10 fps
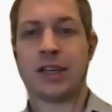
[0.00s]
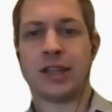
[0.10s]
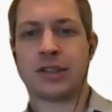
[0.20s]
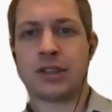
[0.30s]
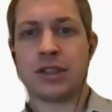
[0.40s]

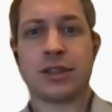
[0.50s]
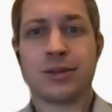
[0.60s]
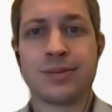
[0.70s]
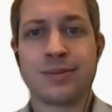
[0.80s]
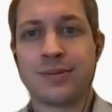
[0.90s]
like to
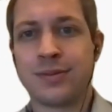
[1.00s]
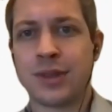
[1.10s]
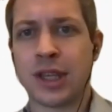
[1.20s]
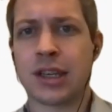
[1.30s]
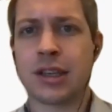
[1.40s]

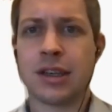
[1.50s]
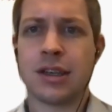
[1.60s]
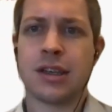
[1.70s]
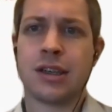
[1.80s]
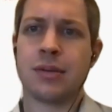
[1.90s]
thank
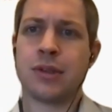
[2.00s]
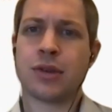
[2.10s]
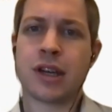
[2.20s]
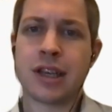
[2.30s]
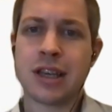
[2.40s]
Ms.
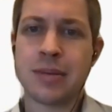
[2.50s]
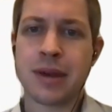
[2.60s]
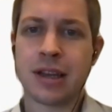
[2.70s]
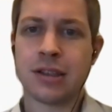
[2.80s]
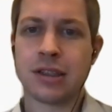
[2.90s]
Rahim
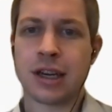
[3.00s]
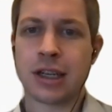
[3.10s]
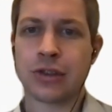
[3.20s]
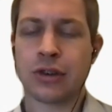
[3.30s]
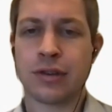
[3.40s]
and
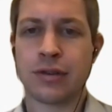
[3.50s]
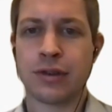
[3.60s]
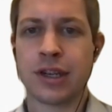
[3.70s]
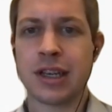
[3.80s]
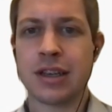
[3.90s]
Dr.
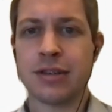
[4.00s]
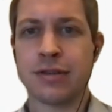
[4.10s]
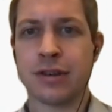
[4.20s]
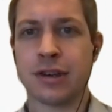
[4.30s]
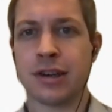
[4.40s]
Aafreedi
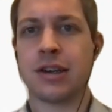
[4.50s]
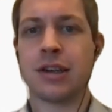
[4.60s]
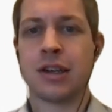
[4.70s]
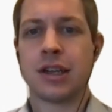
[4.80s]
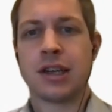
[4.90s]
for
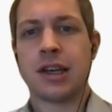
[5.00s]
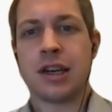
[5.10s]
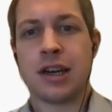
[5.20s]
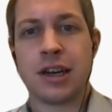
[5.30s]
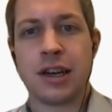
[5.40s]

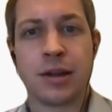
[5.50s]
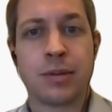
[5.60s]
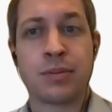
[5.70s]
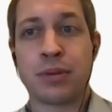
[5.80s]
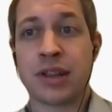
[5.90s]

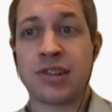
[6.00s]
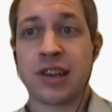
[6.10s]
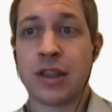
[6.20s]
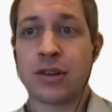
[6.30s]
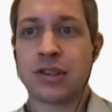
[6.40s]
putting
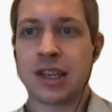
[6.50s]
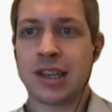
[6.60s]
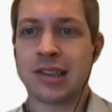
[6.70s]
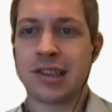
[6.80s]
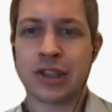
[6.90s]
together
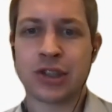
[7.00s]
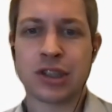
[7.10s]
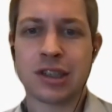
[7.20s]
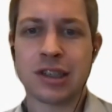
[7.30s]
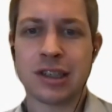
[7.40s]
today's
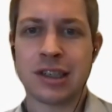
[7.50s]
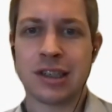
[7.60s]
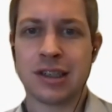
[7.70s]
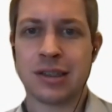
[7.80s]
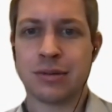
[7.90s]
lecture.
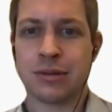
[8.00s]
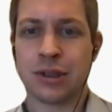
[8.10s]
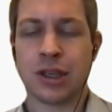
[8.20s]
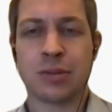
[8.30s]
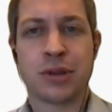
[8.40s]
We
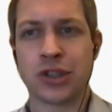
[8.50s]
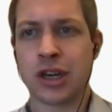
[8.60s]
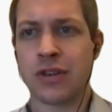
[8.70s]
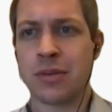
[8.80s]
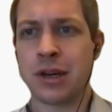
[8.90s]
really appreciate
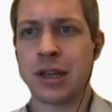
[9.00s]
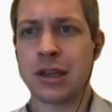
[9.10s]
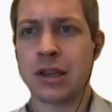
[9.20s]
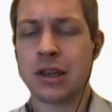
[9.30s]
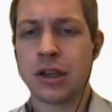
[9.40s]
everybody
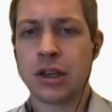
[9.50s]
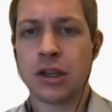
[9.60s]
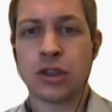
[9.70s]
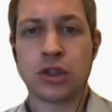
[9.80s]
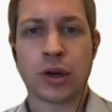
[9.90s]

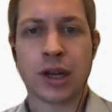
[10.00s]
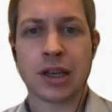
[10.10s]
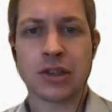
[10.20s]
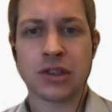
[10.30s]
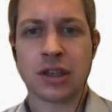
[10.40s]
joining
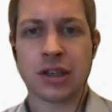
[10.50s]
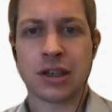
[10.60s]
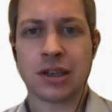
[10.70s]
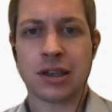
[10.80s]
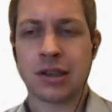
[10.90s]
us
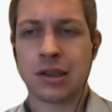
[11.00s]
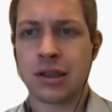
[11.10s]
on